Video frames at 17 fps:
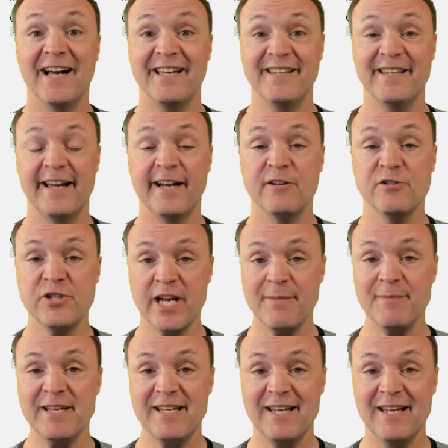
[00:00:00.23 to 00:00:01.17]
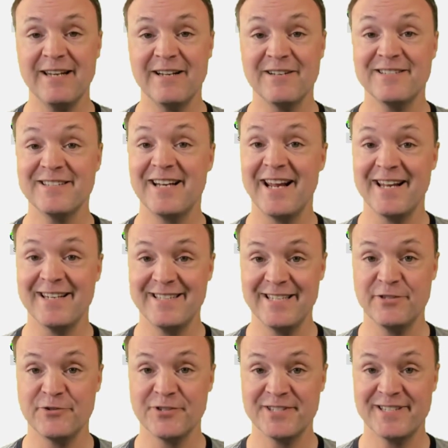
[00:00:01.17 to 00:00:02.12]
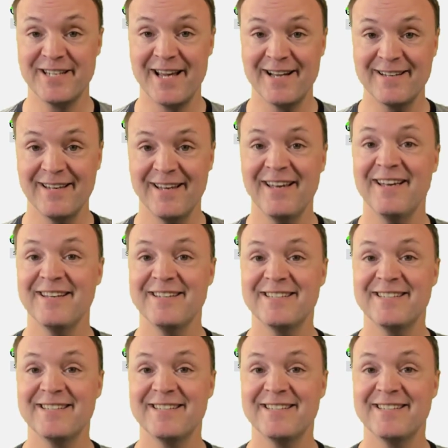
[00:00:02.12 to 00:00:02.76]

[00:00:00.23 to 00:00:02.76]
Hi there, Jamie Keet here today at Teachers Tech.